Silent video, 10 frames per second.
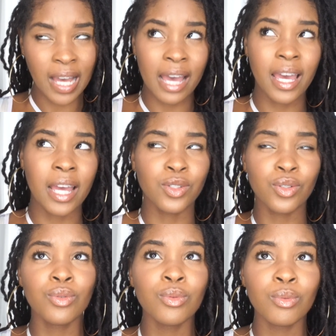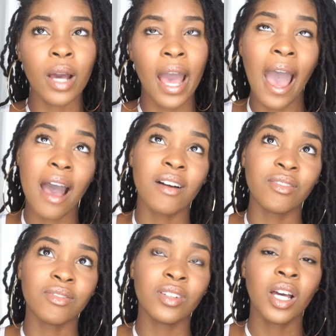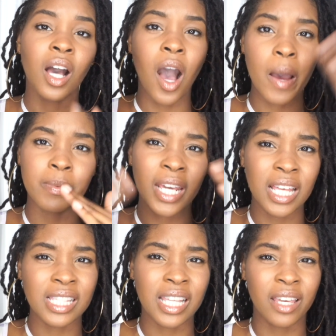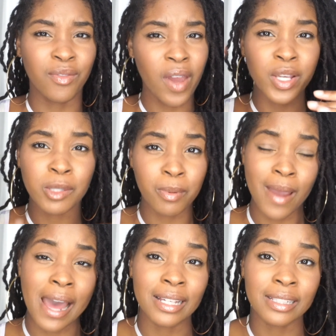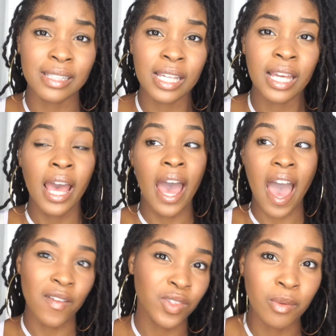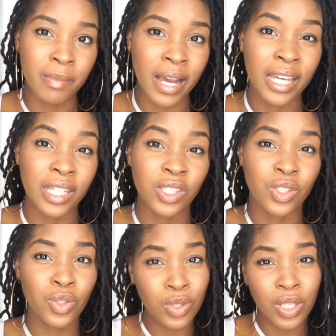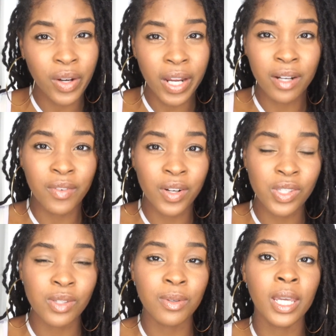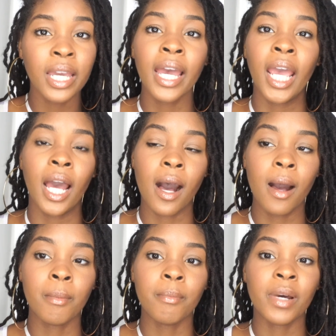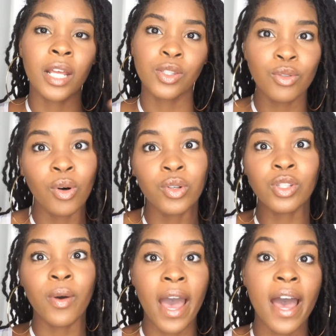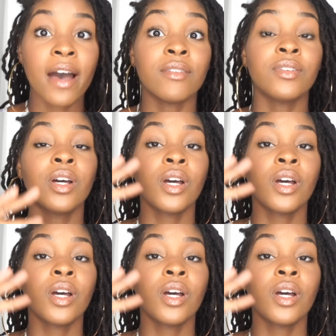I do have updates like very sporadically after my 2-year anniversary, but I do also have,